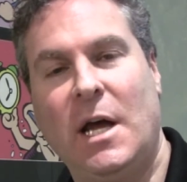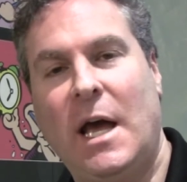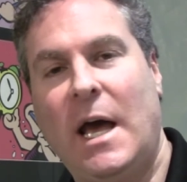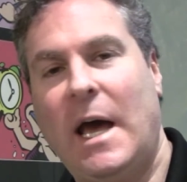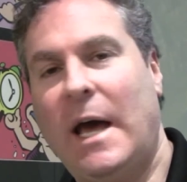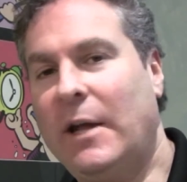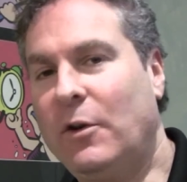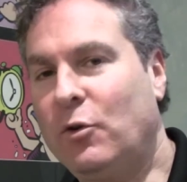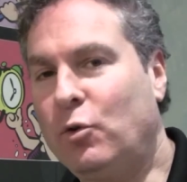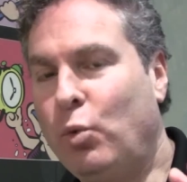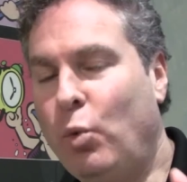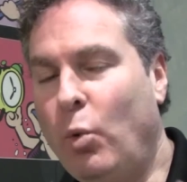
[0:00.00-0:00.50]

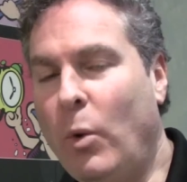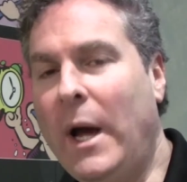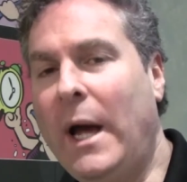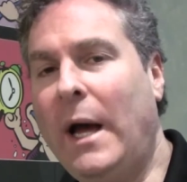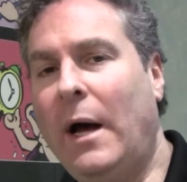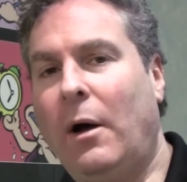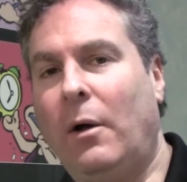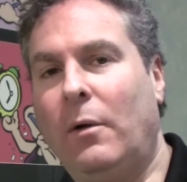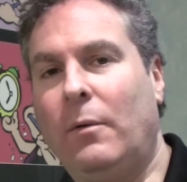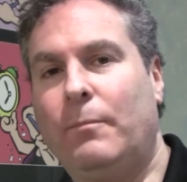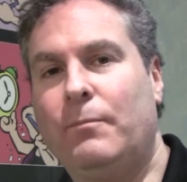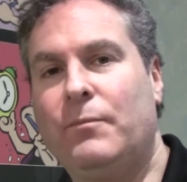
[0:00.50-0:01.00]
As
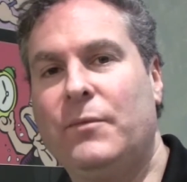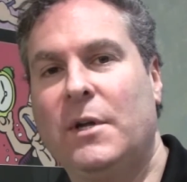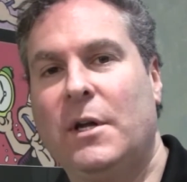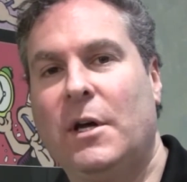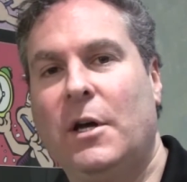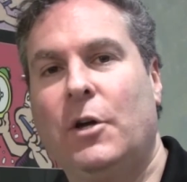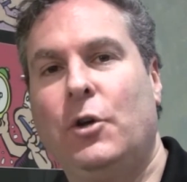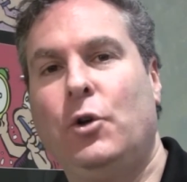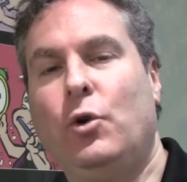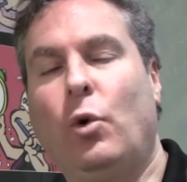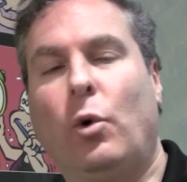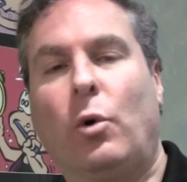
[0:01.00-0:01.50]
well,
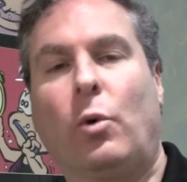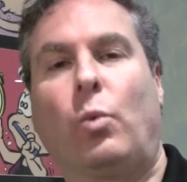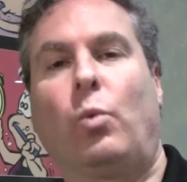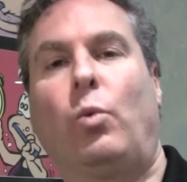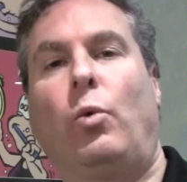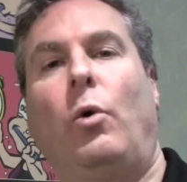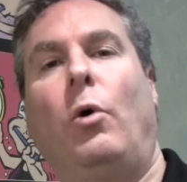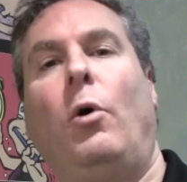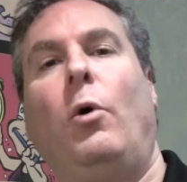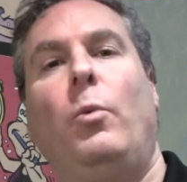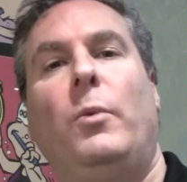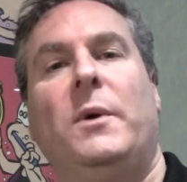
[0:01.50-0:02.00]
your
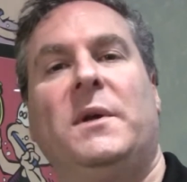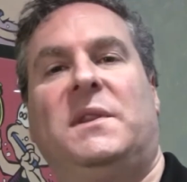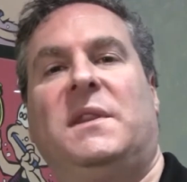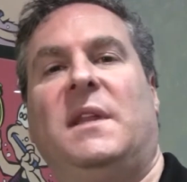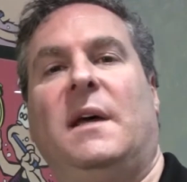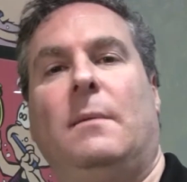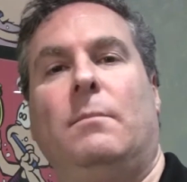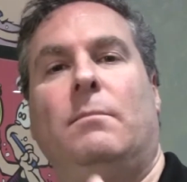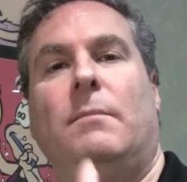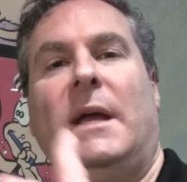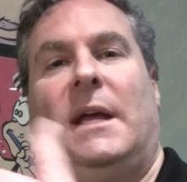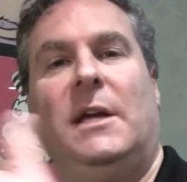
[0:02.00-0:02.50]
role with
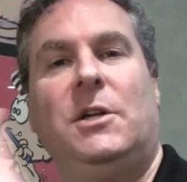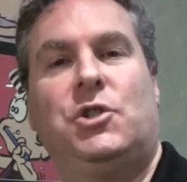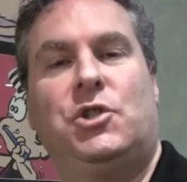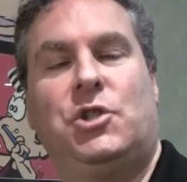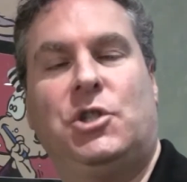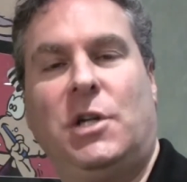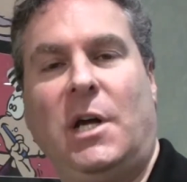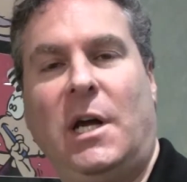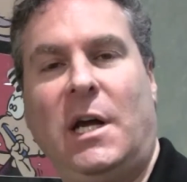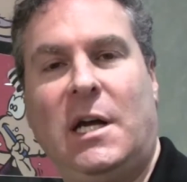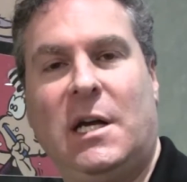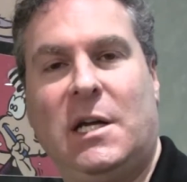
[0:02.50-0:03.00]
them may
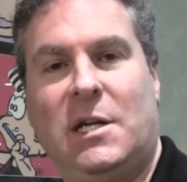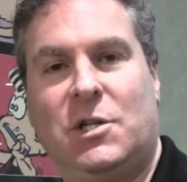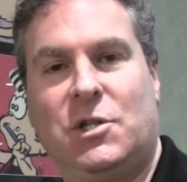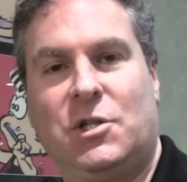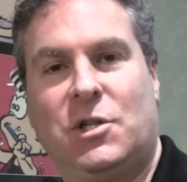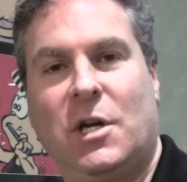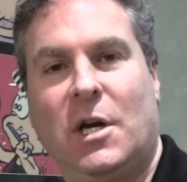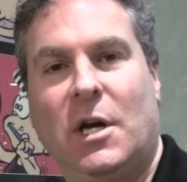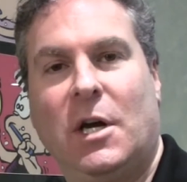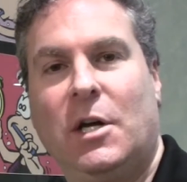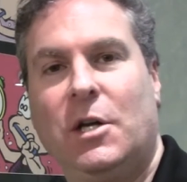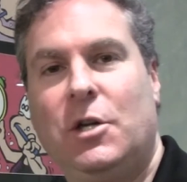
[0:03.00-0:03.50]

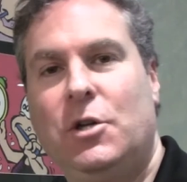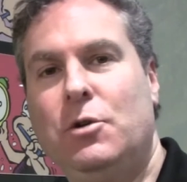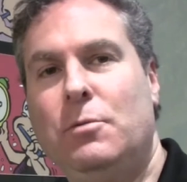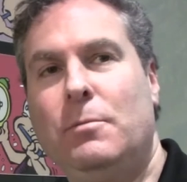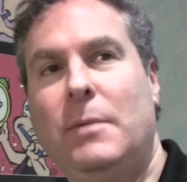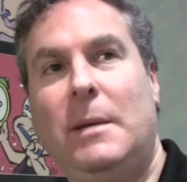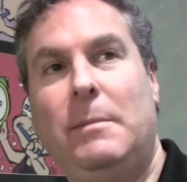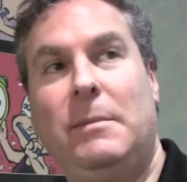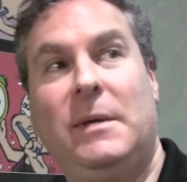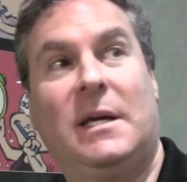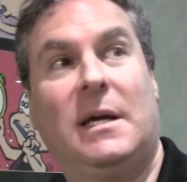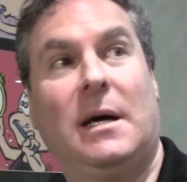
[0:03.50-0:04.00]
change. You
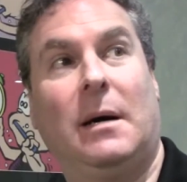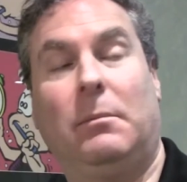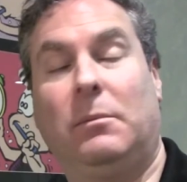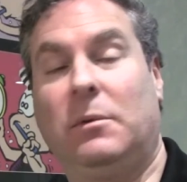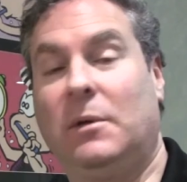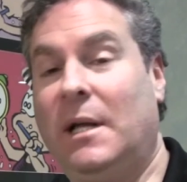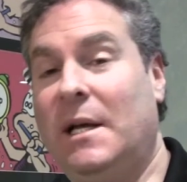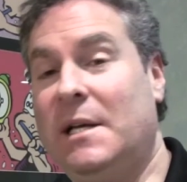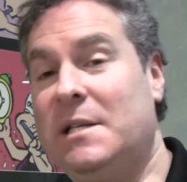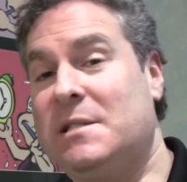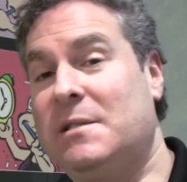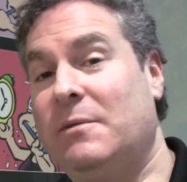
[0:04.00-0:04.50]
may become
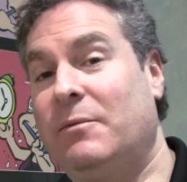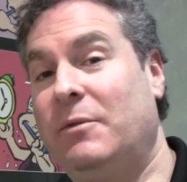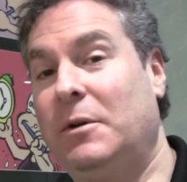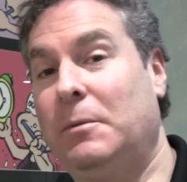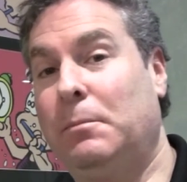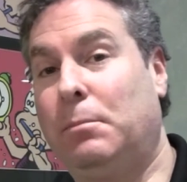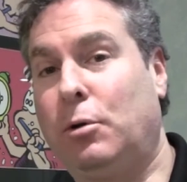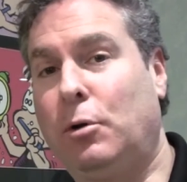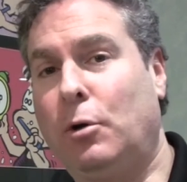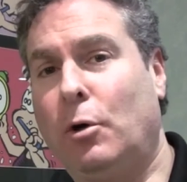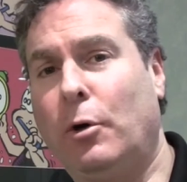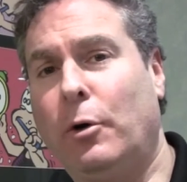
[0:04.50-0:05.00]
less of an
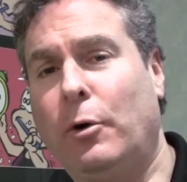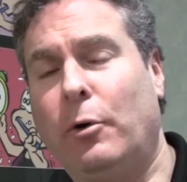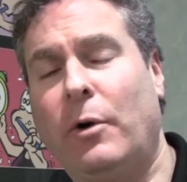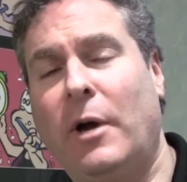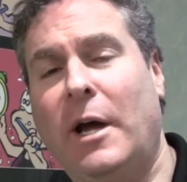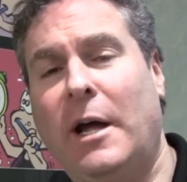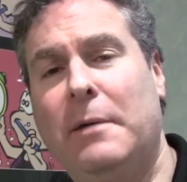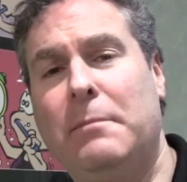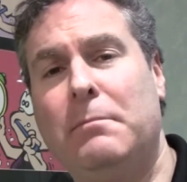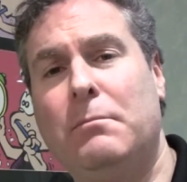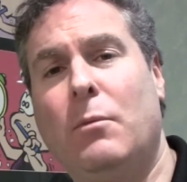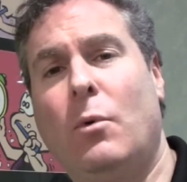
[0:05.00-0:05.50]
employer
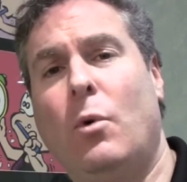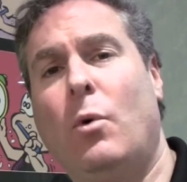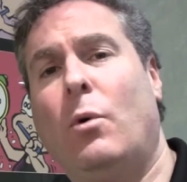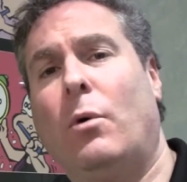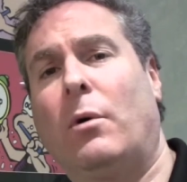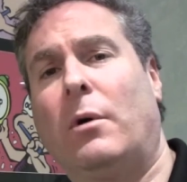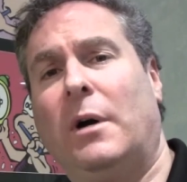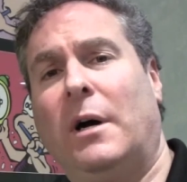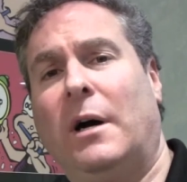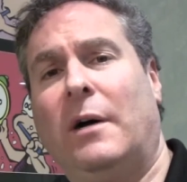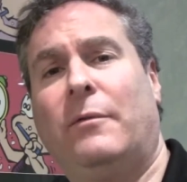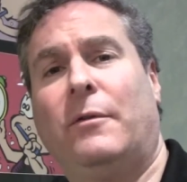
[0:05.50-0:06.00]
and
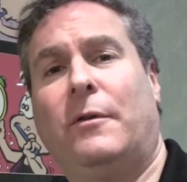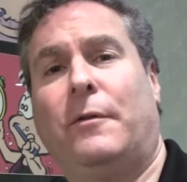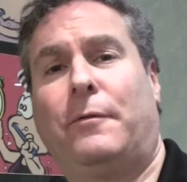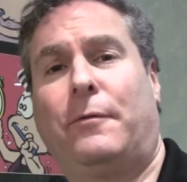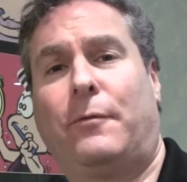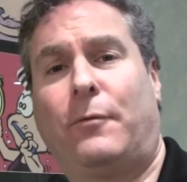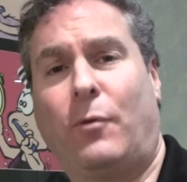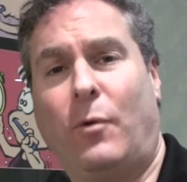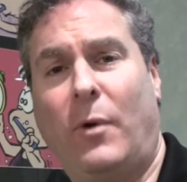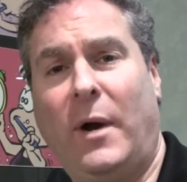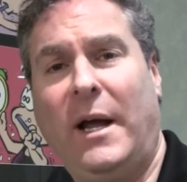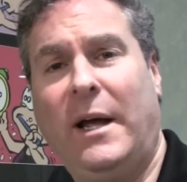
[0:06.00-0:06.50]
more of a
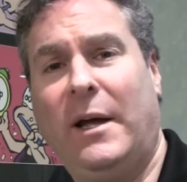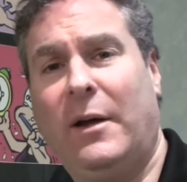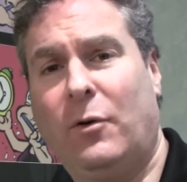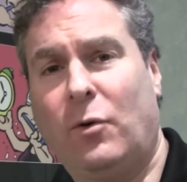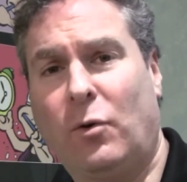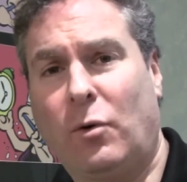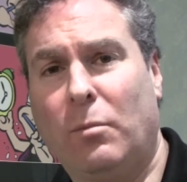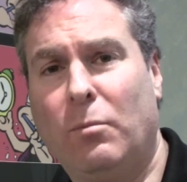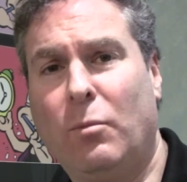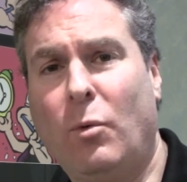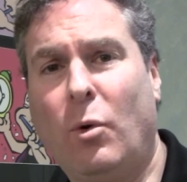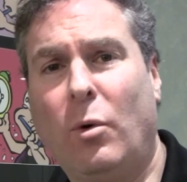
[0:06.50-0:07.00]
friend
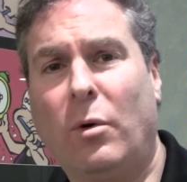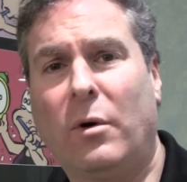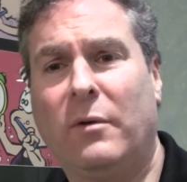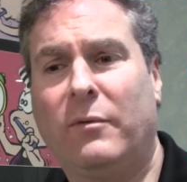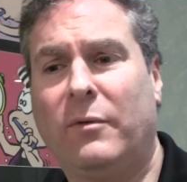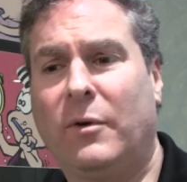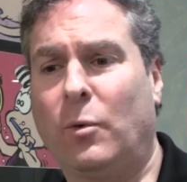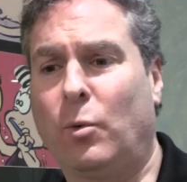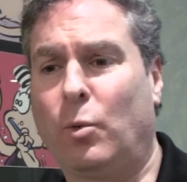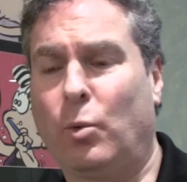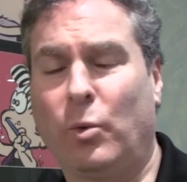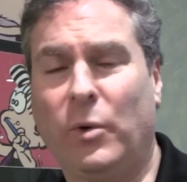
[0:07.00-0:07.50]
or more of
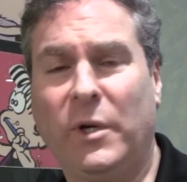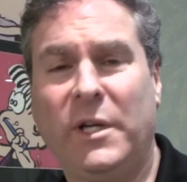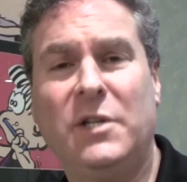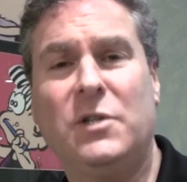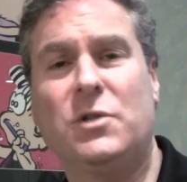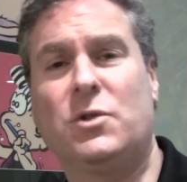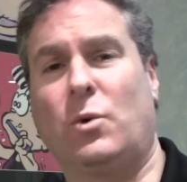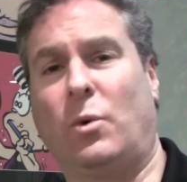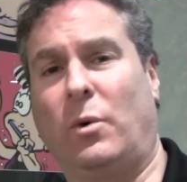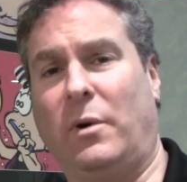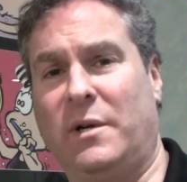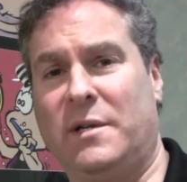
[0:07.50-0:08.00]
a
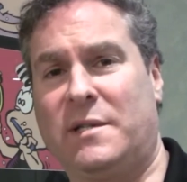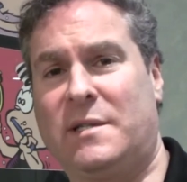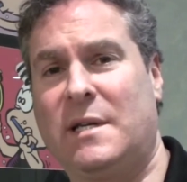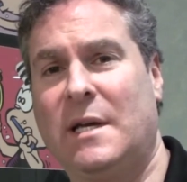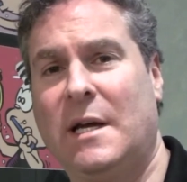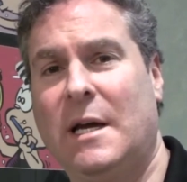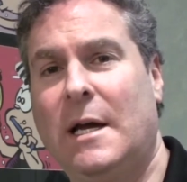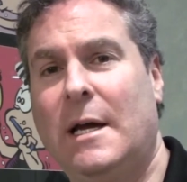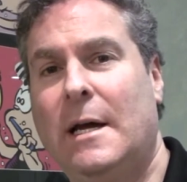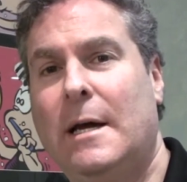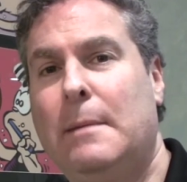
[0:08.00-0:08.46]
resource.